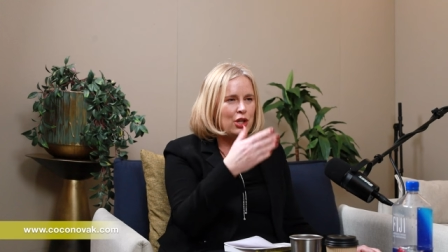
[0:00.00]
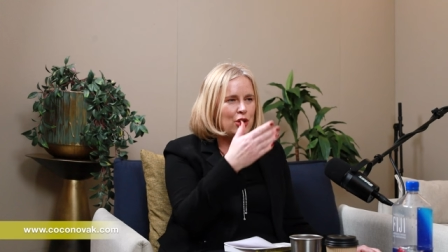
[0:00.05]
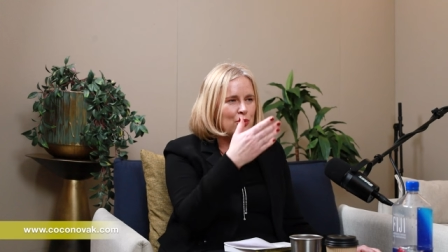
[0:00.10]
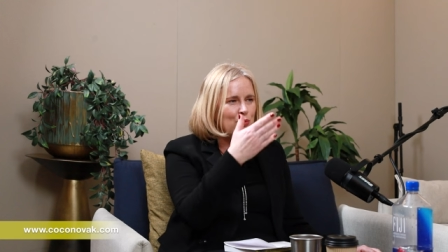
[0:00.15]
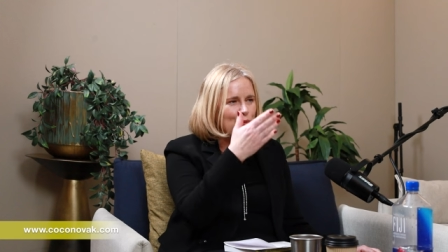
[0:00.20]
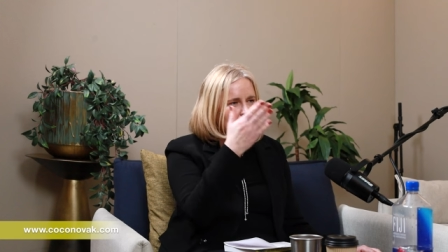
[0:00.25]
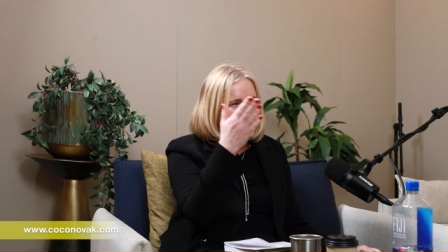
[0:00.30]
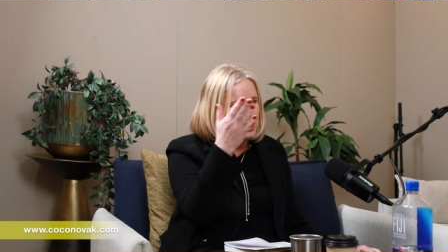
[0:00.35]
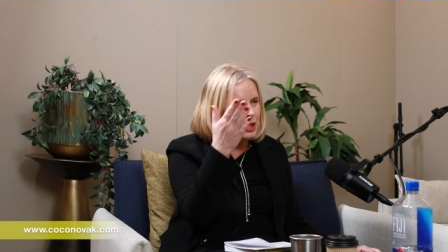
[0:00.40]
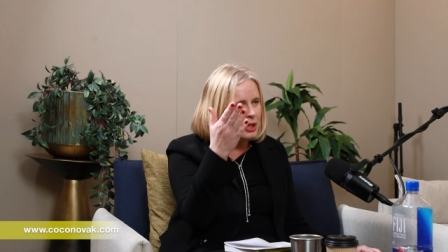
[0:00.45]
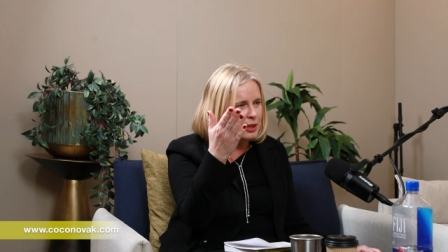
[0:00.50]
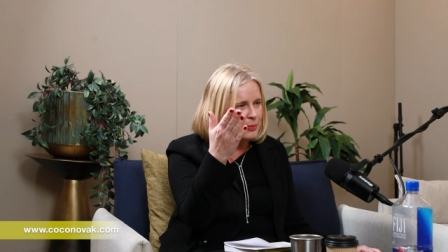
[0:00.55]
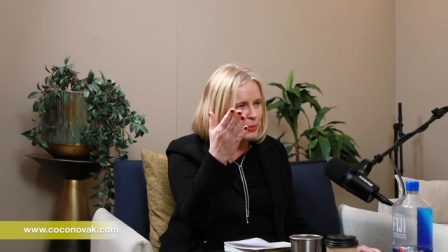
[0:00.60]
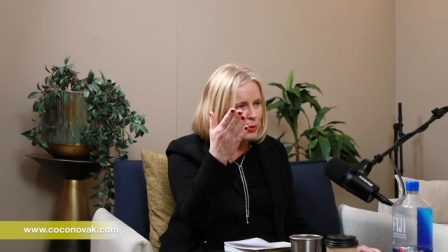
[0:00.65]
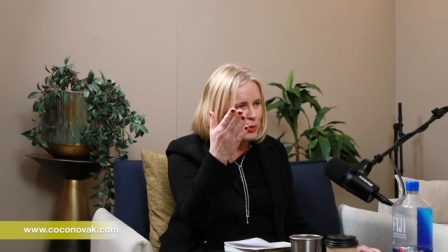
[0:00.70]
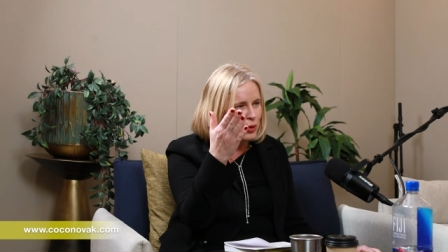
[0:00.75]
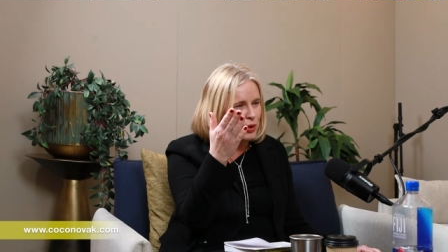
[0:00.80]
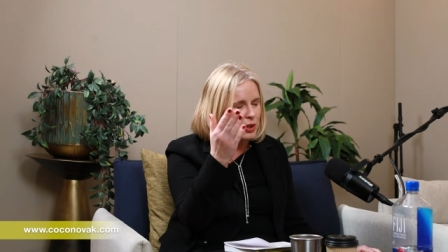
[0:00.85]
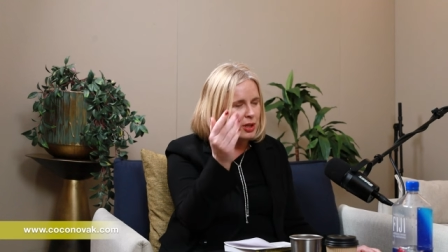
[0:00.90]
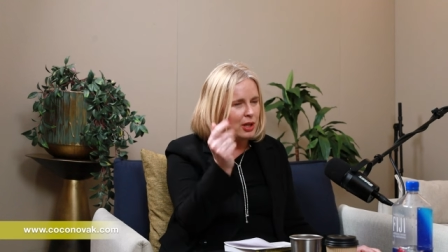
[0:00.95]
you reading the
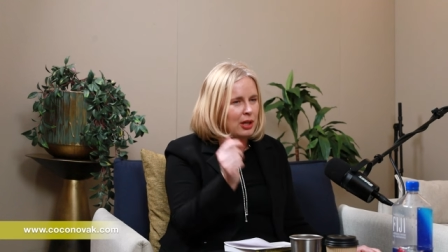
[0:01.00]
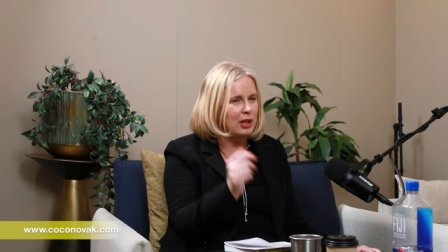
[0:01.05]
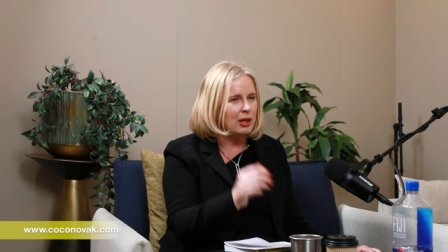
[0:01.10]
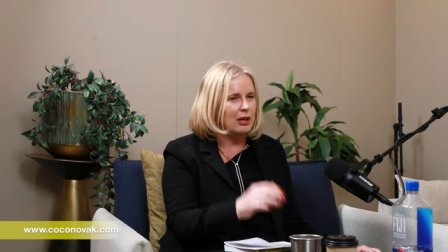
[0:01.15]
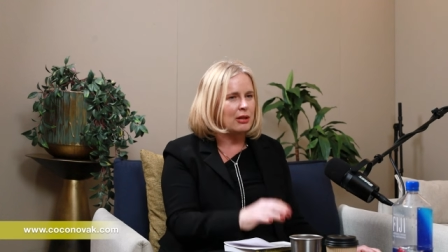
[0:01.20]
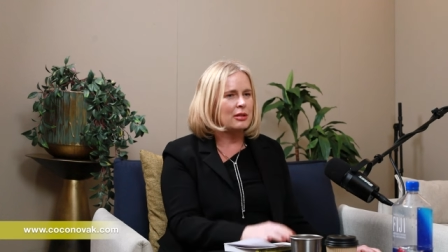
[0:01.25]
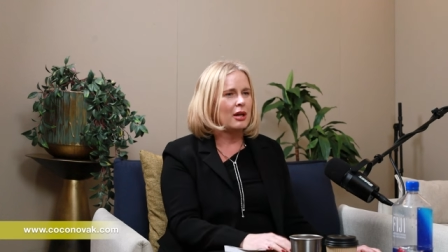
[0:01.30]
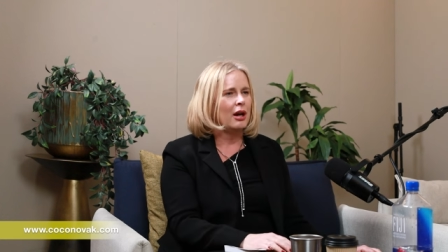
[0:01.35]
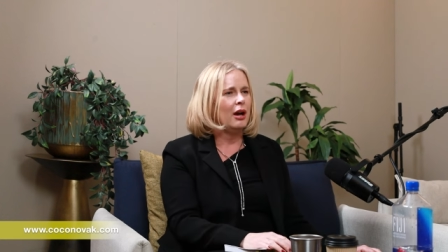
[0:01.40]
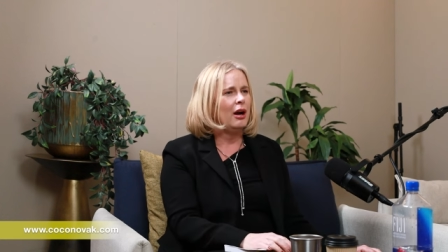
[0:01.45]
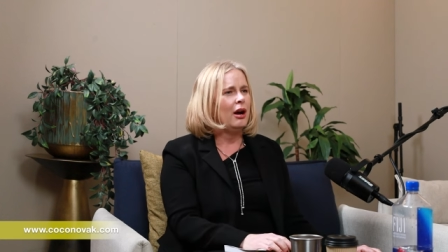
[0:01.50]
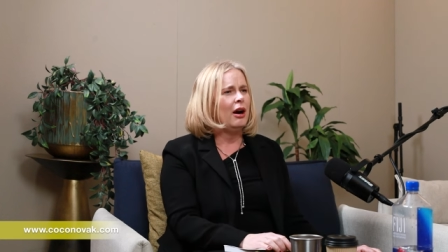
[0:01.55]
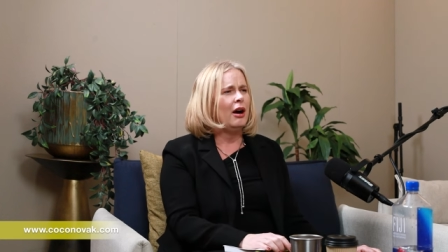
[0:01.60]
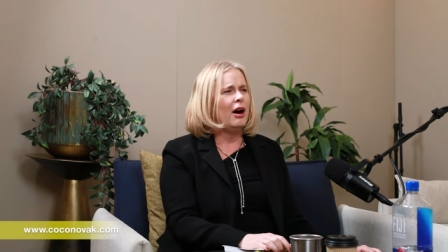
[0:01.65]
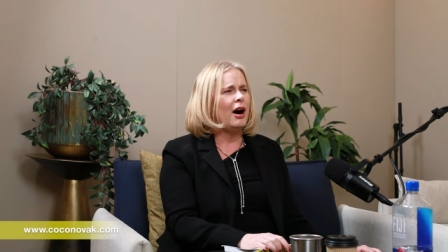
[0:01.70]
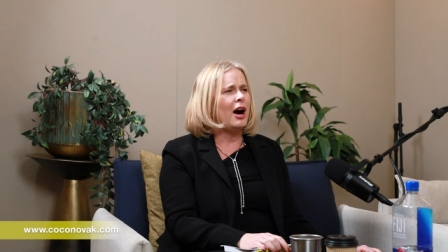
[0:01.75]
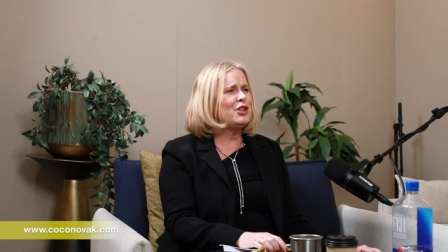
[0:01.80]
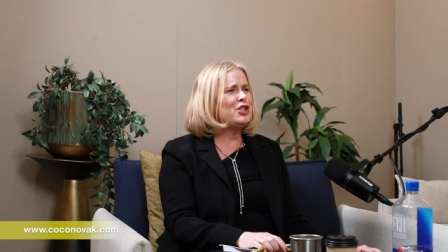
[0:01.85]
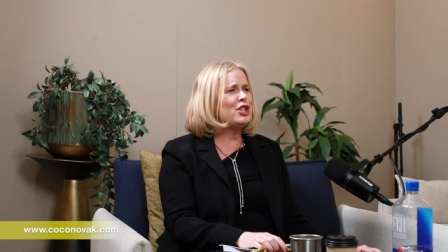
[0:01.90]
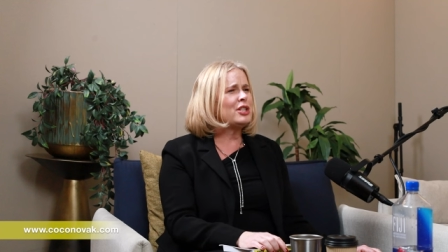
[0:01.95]
board? And he goes,
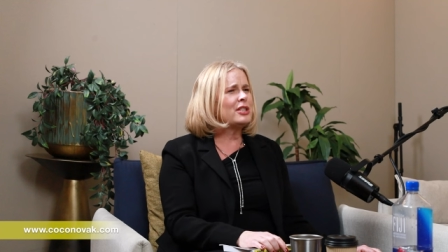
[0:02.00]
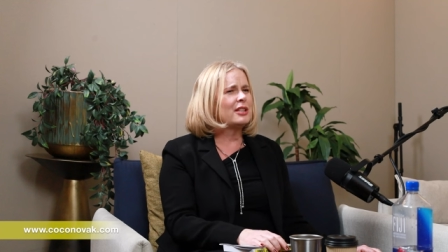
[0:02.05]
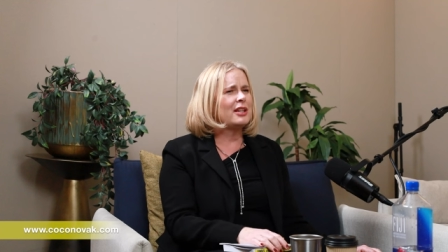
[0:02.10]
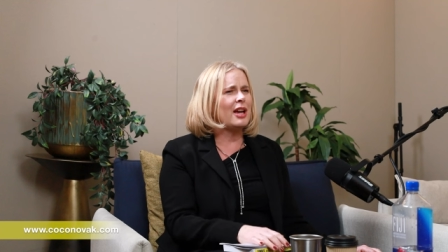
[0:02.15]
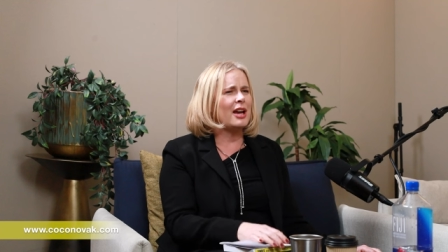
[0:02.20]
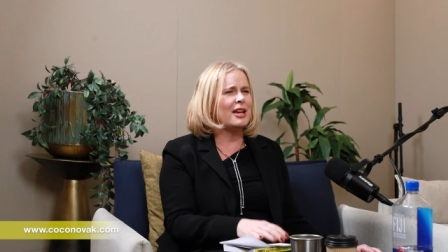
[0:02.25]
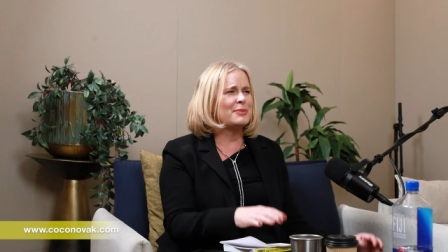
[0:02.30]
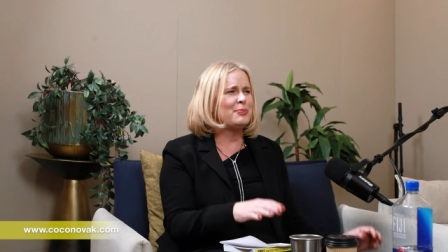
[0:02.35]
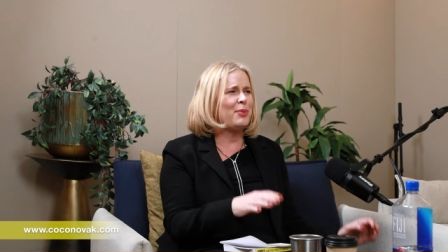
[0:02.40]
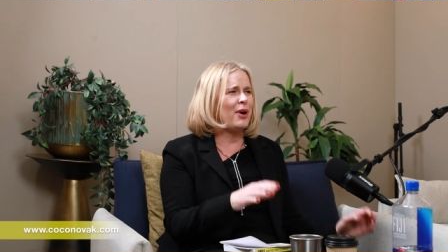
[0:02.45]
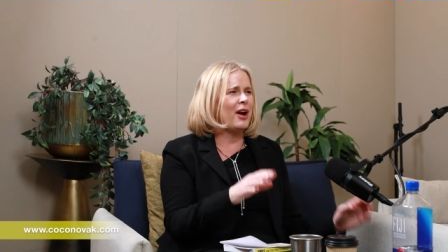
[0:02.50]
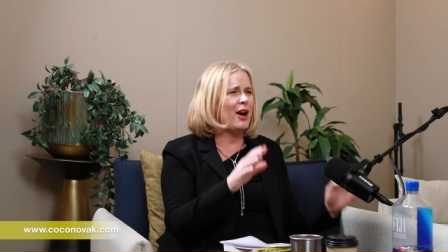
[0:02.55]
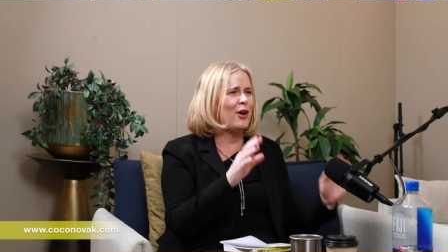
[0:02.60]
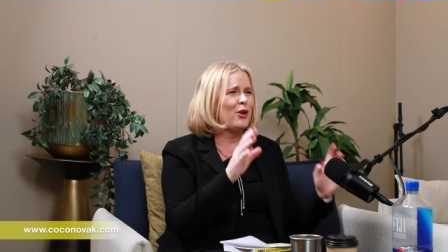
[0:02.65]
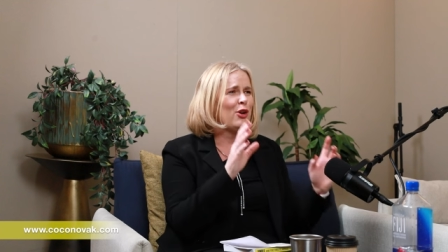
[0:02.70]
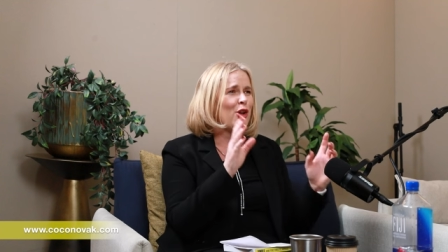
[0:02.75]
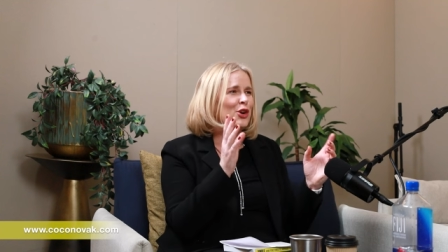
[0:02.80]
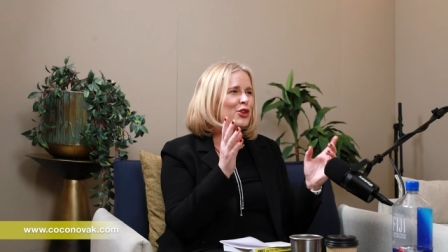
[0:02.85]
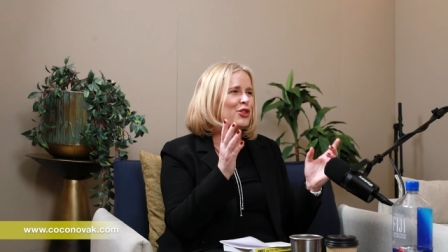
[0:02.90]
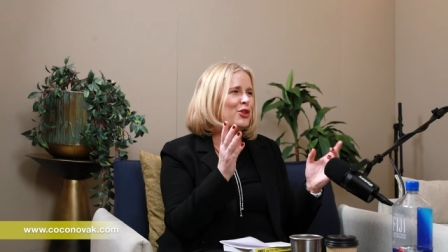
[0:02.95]
I just guessed by how
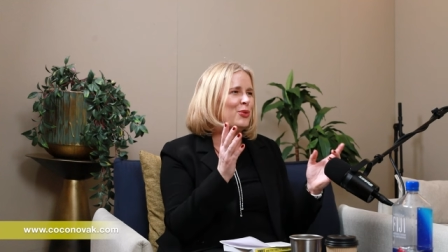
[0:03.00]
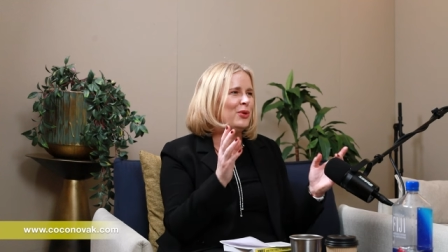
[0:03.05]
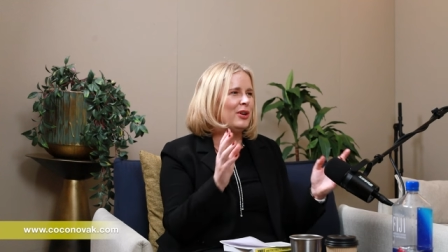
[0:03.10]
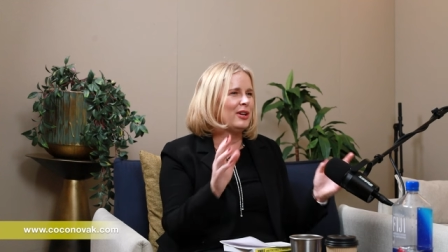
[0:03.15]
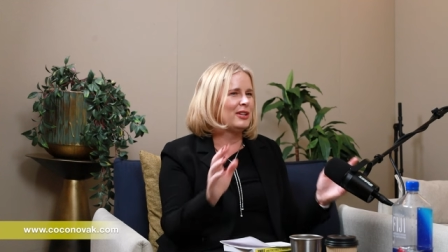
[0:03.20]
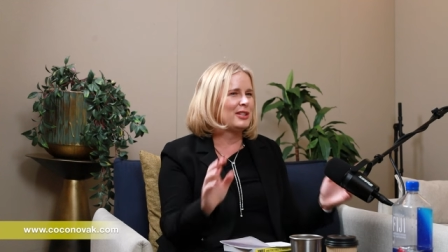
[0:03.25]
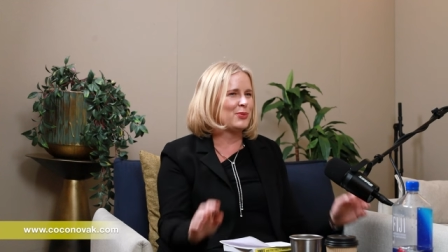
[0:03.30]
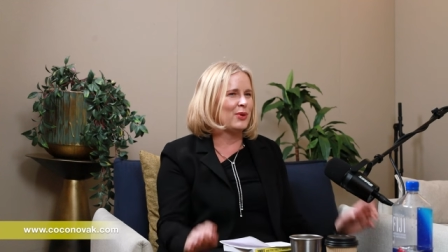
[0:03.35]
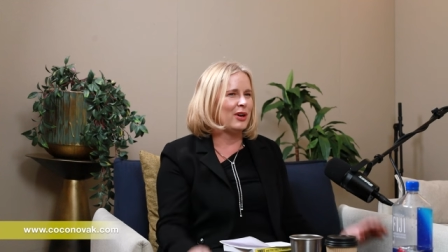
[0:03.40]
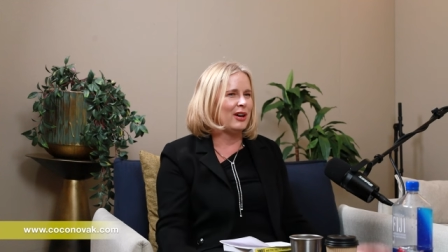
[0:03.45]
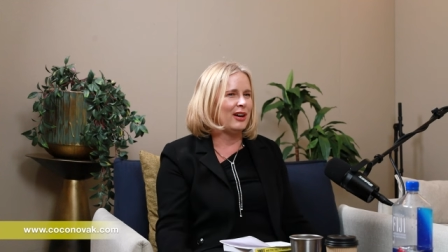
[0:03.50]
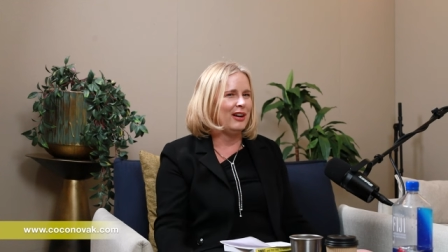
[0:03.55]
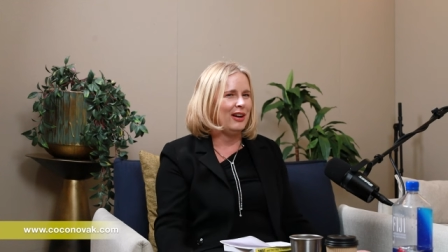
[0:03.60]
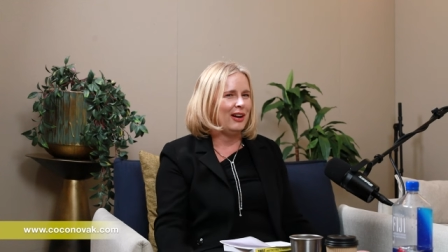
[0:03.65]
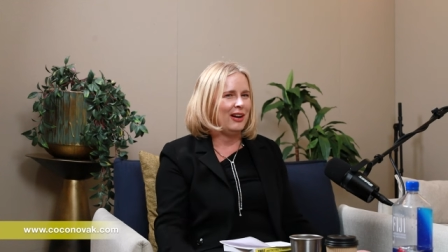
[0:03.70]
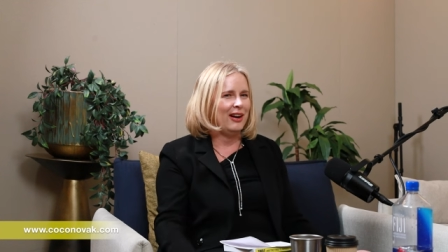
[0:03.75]
long the words were.